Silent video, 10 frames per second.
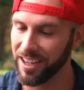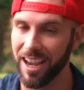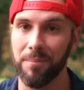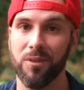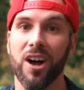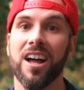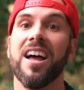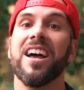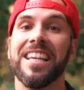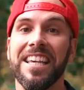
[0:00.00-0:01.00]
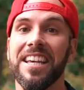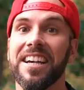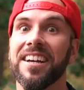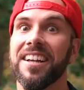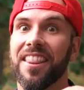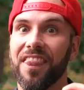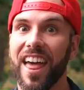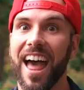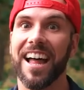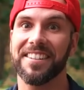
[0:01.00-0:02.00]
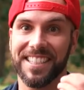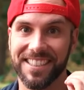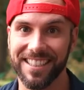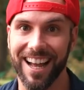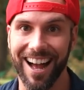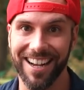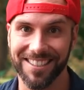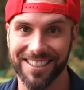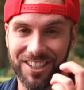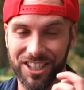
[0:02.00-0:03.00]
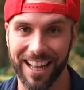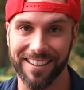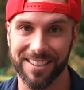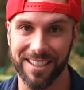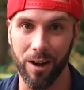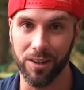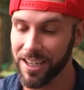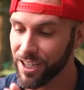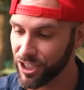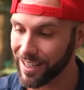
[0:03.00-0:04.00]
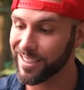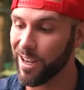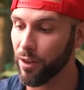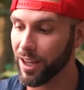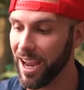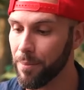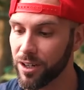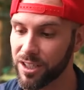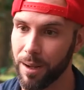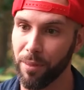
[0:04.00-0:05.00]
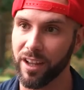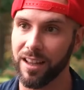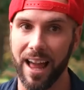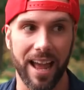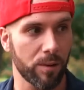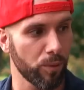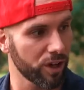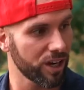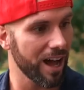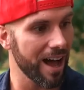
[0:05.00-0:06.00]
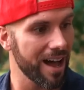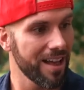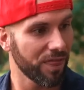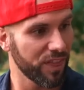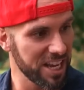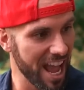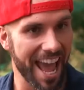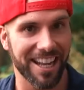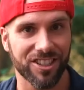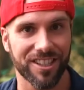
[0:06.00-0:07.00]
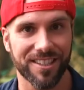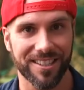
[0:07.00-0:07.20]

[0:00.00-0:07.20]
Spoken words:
the camera. Hear that nice shutter sound. Shutter sound on the camera is something like with the car, the engine